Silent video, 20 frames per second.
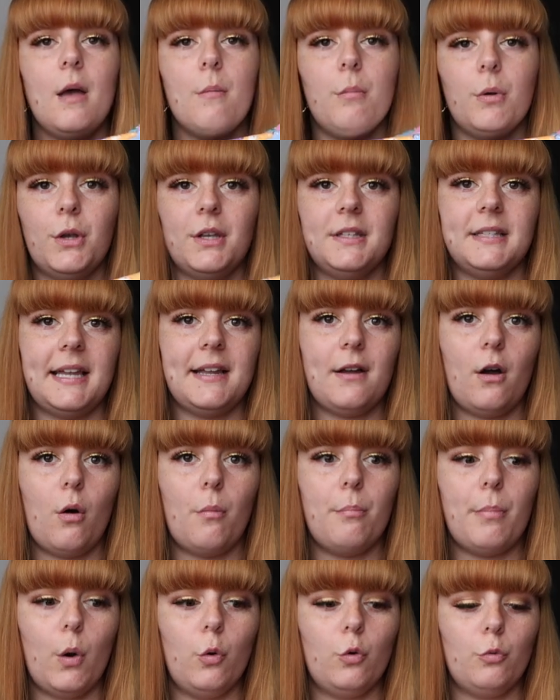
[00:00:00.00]
Because they are
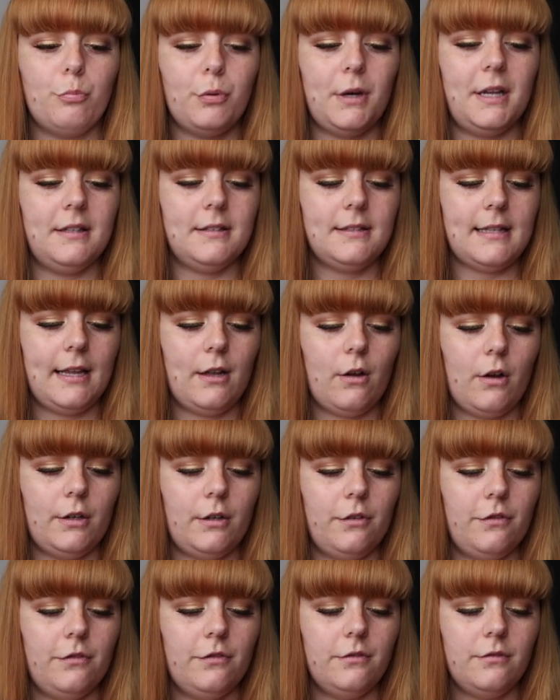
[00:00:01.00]
bold prints, they
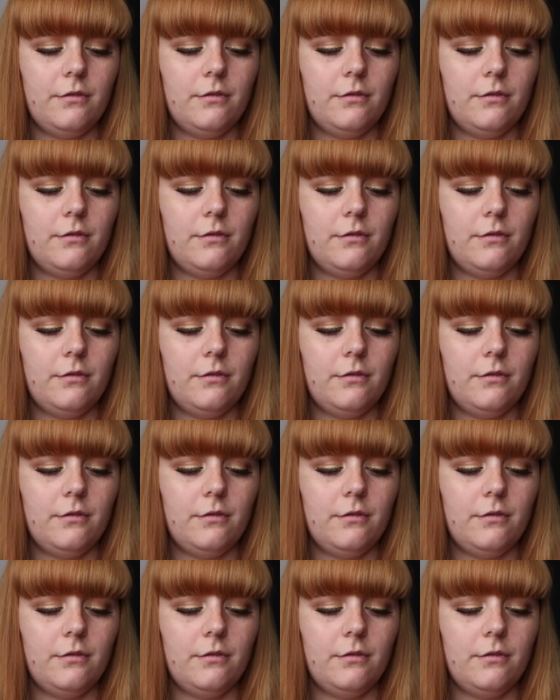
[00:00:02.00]
kind of